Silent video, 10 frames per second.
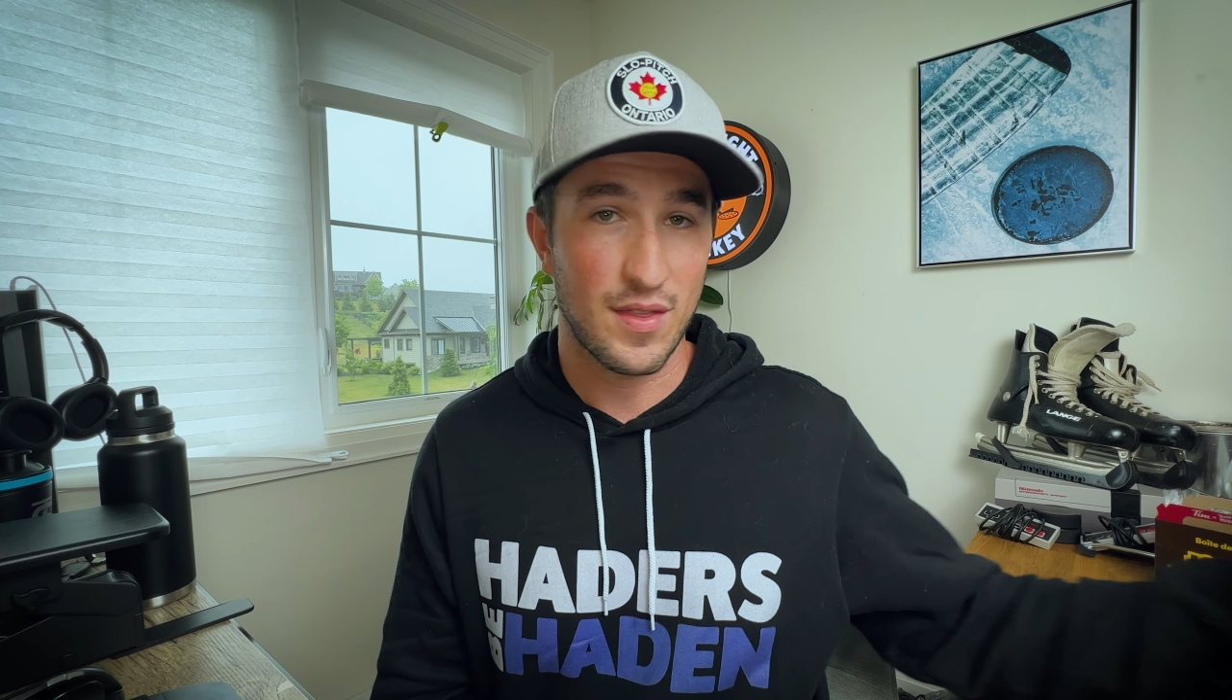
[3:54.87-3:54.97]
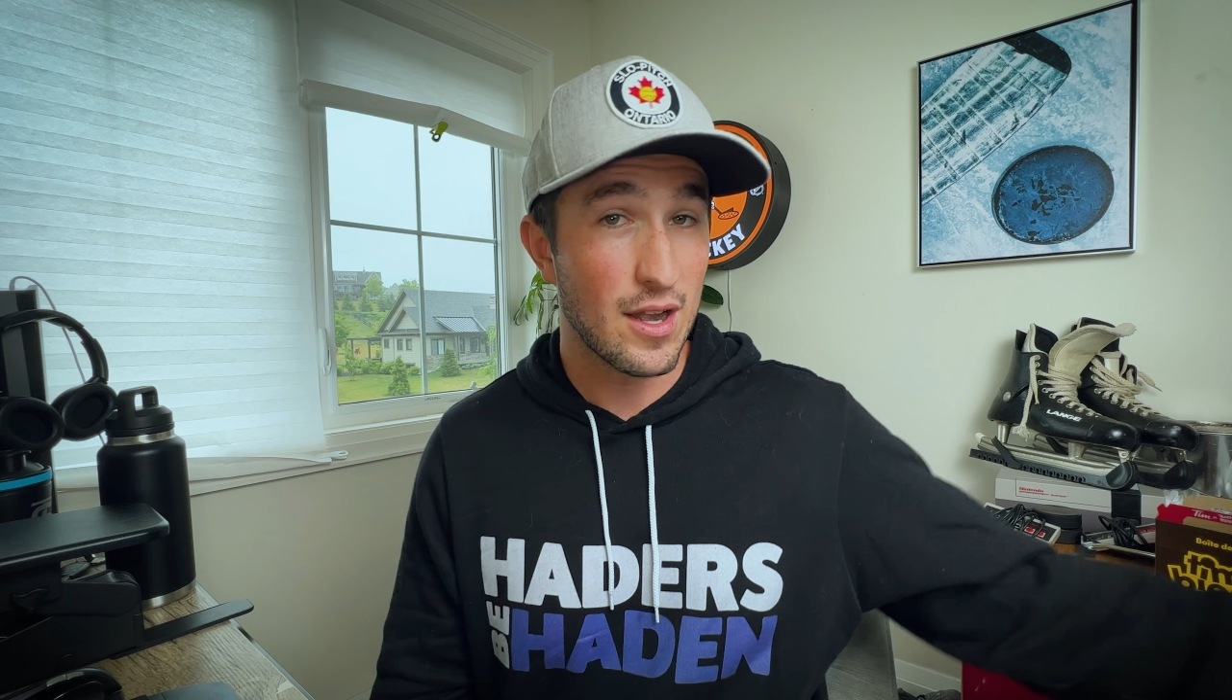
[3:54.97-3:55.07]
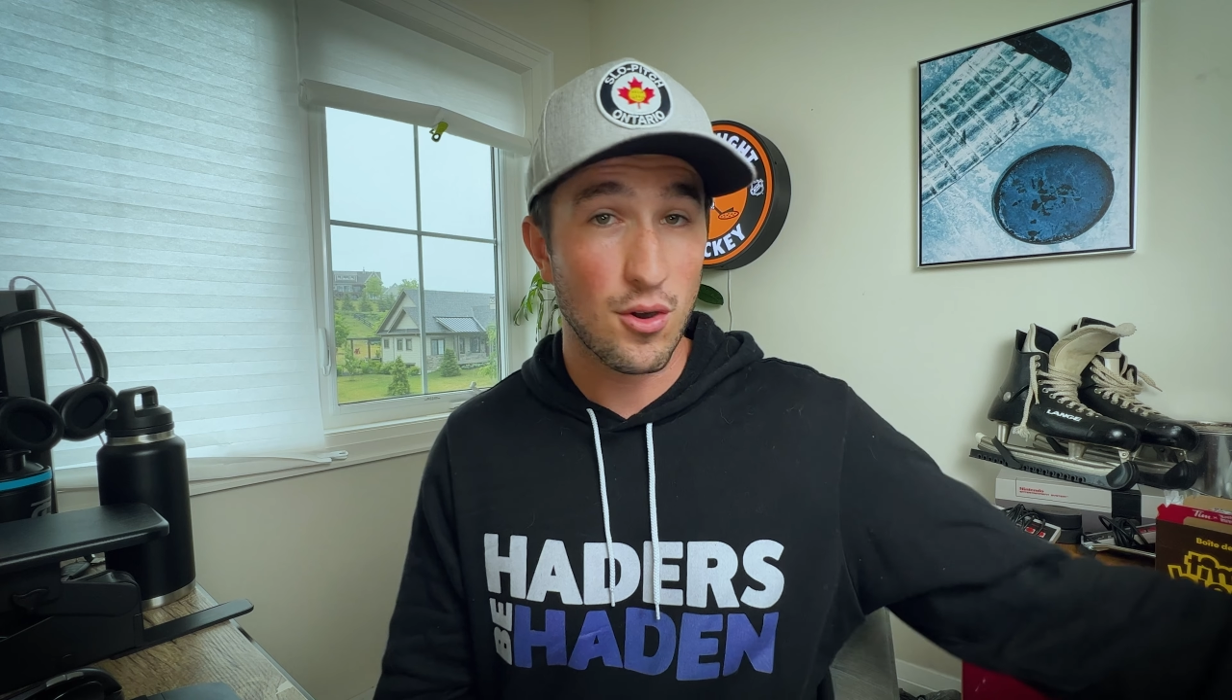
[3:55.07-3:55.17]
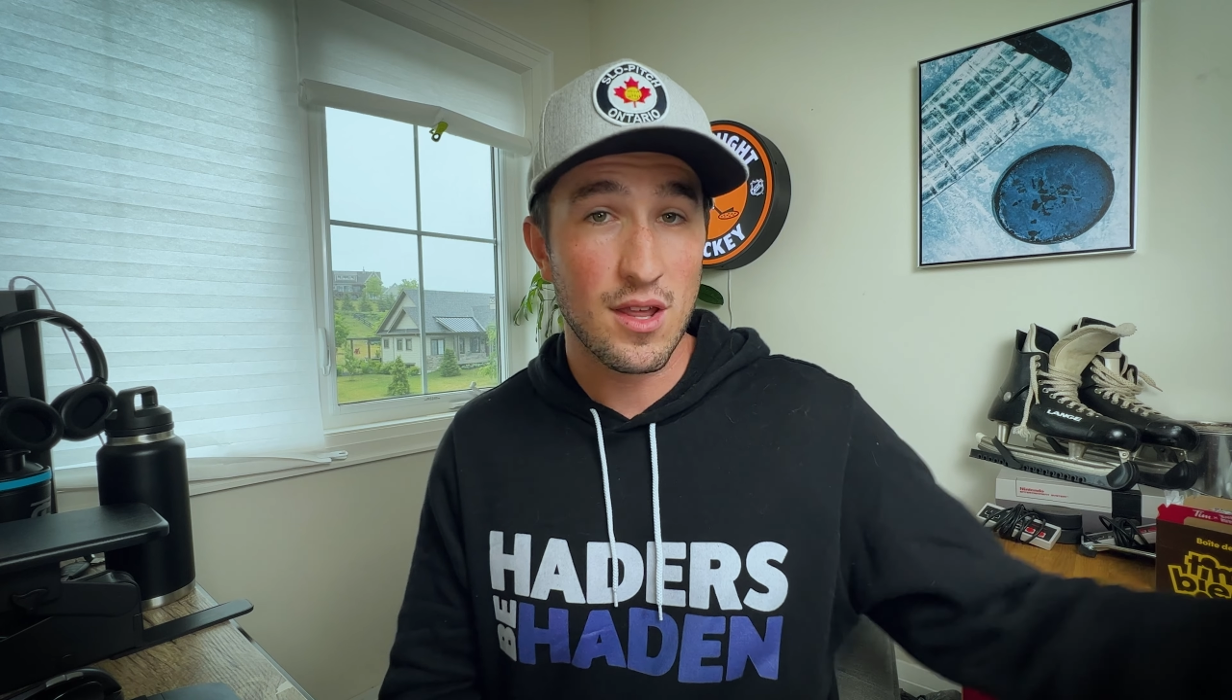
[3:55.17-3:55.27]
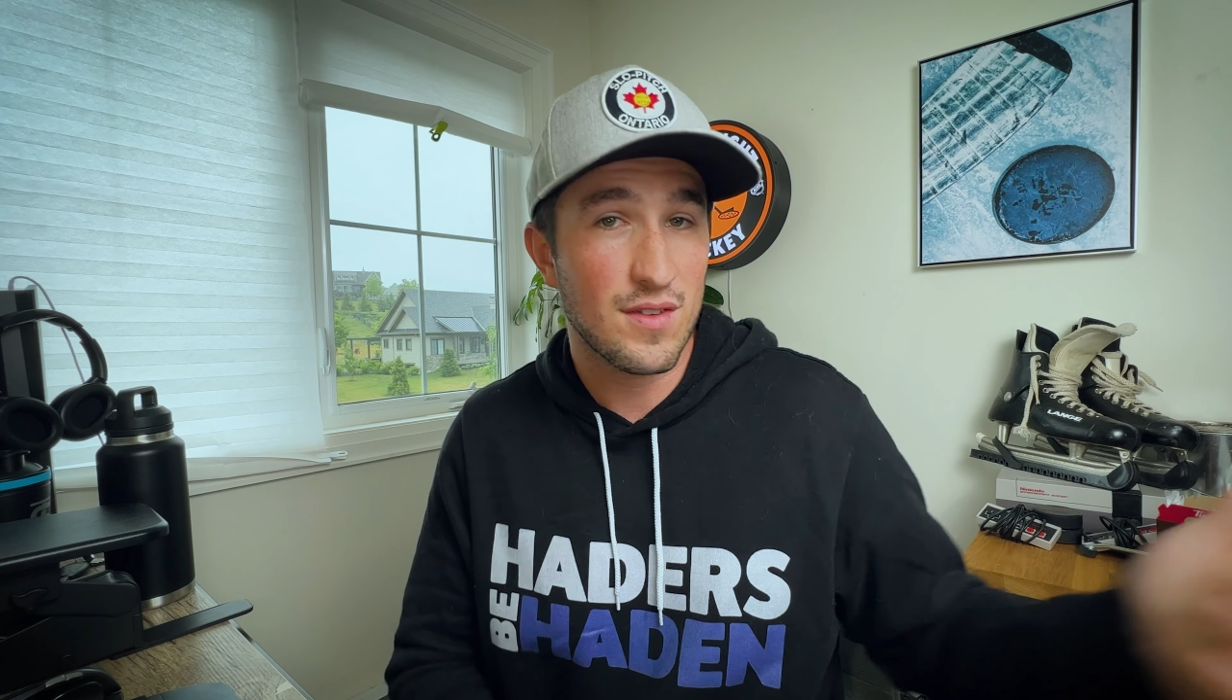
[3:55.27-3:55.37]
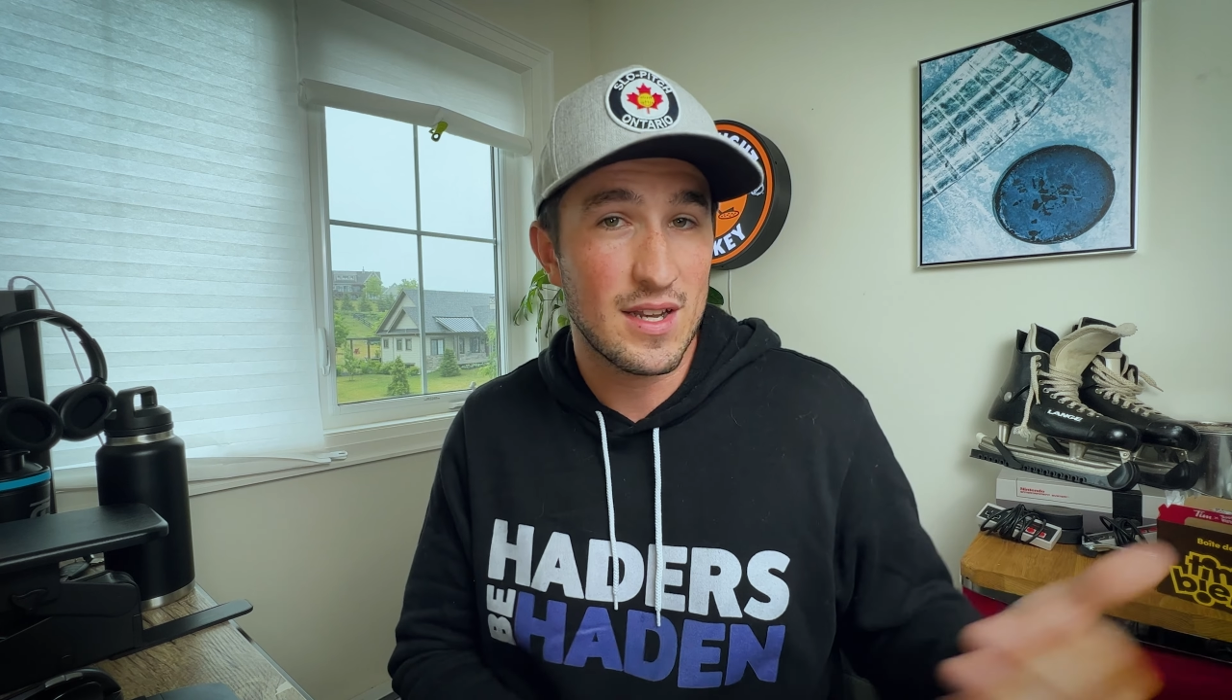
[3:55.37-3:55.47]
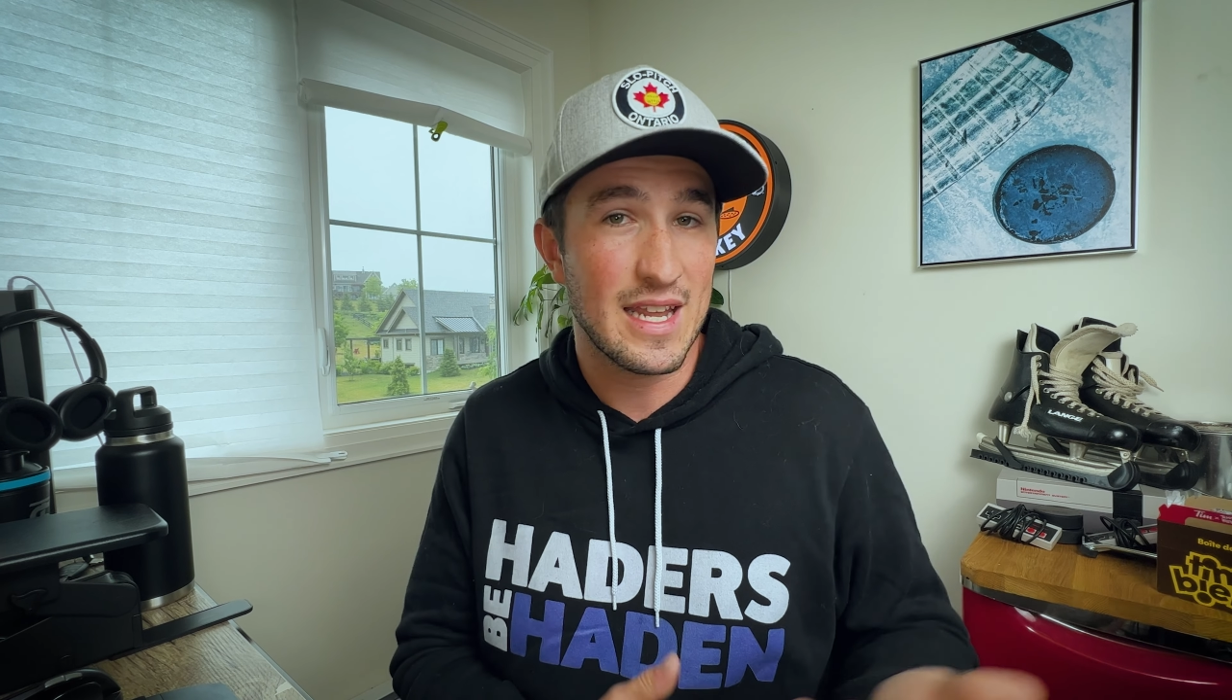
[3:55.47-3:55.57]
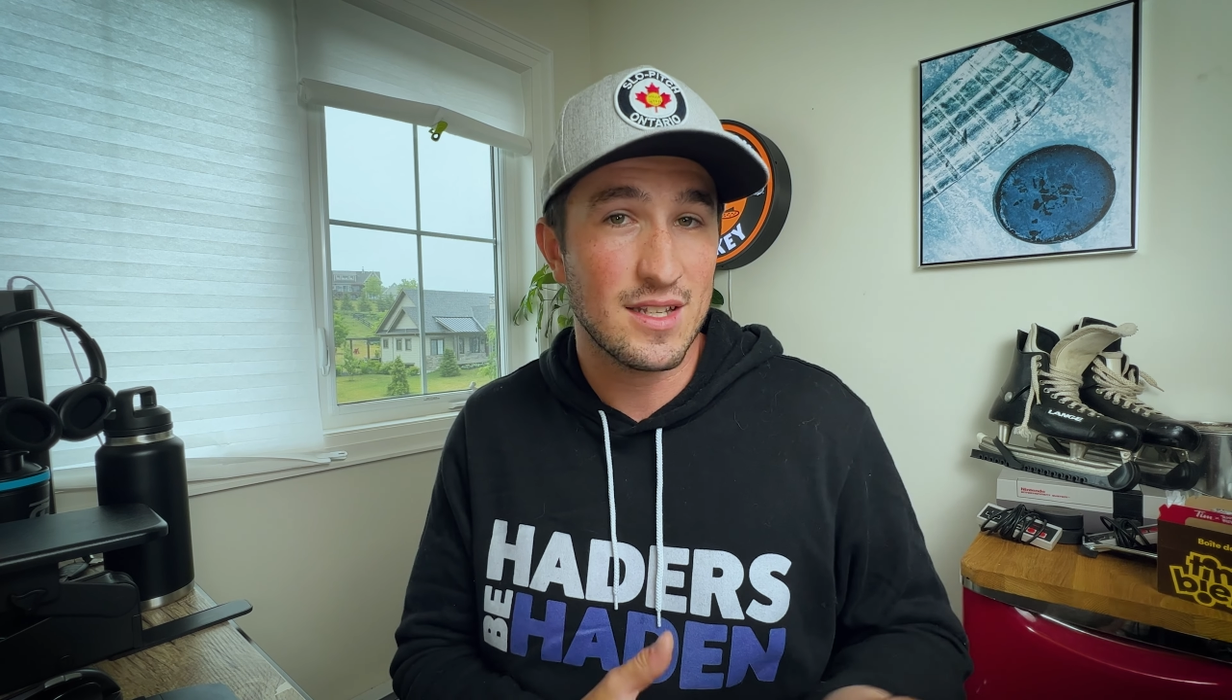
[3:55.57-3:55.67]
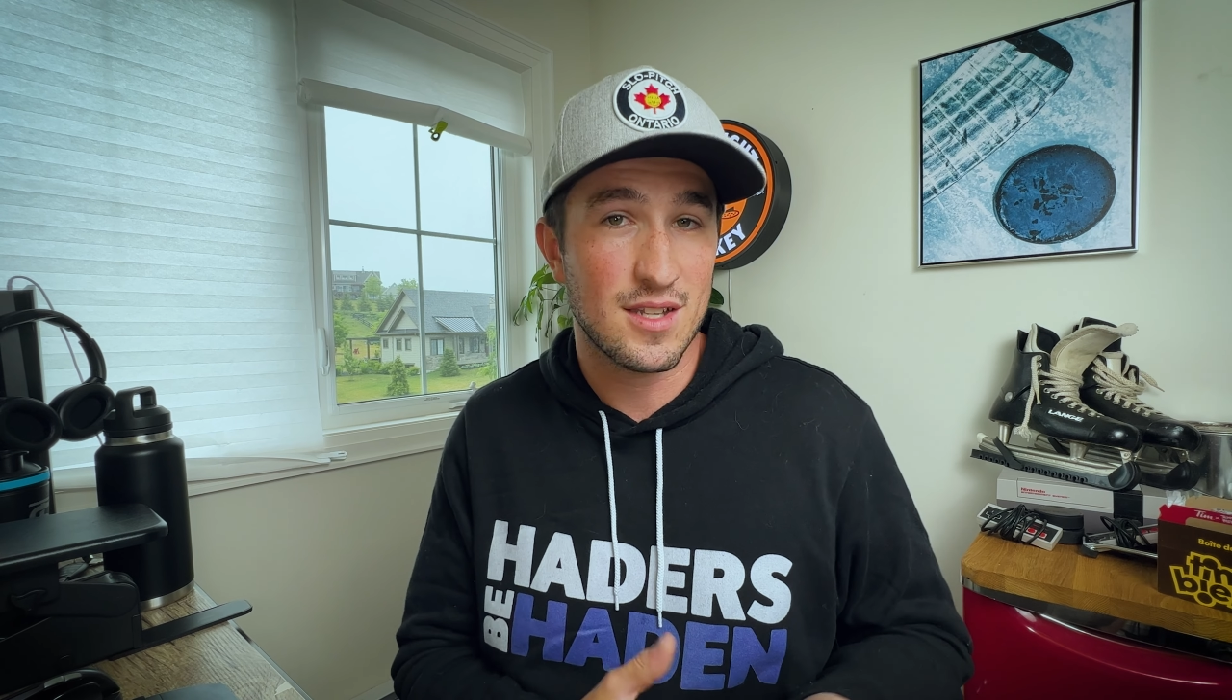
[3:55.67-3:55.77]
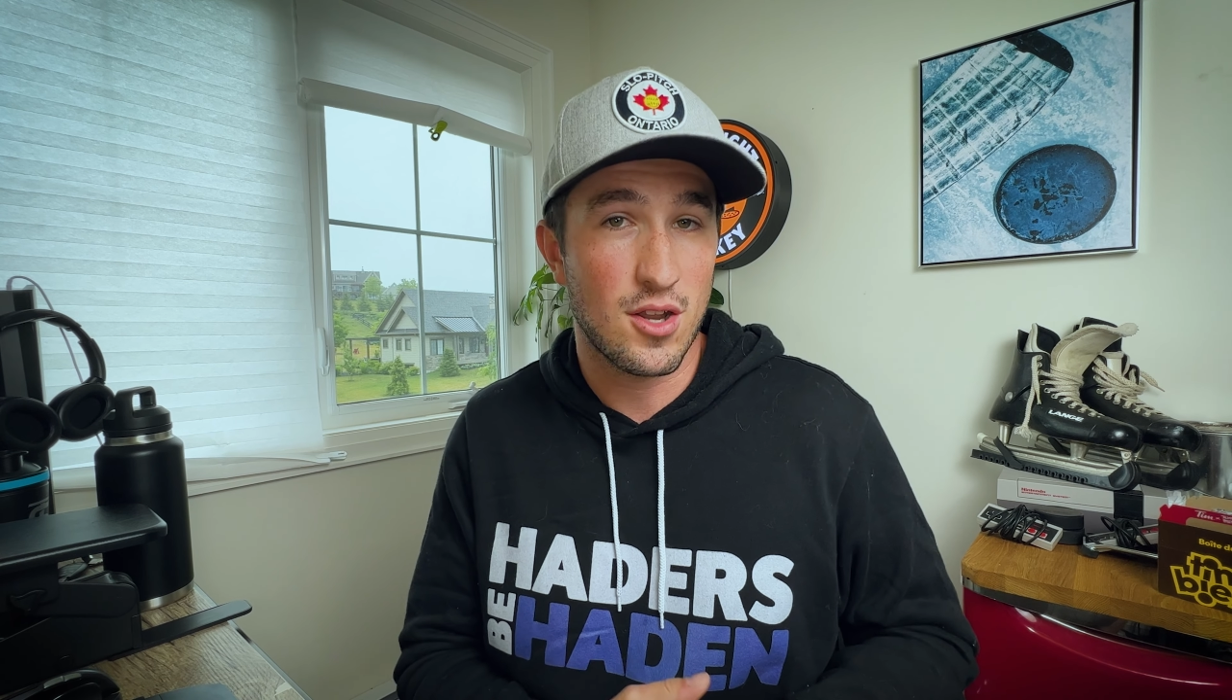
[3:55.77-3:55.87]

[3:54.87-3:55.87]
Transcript: They don't even need to